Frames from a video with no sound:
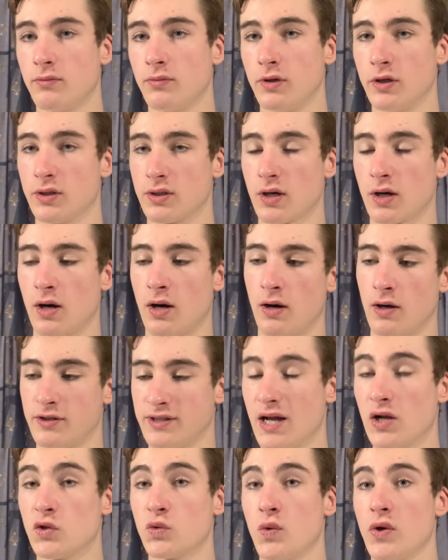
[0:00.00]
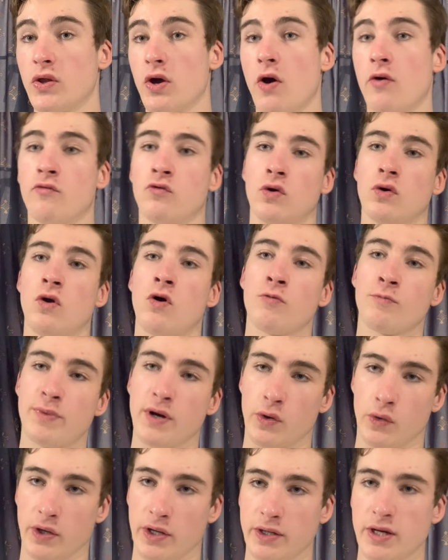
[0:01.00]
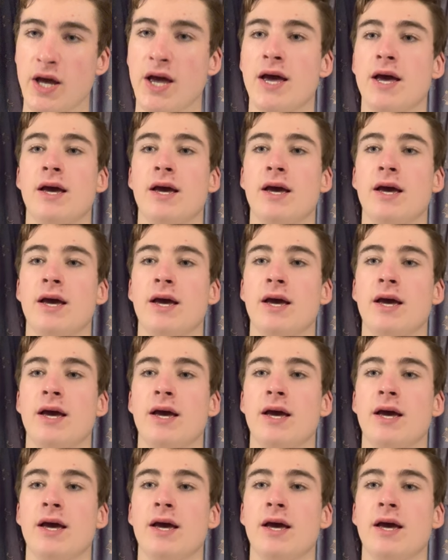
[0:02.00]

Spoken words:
that are dealt with over a long period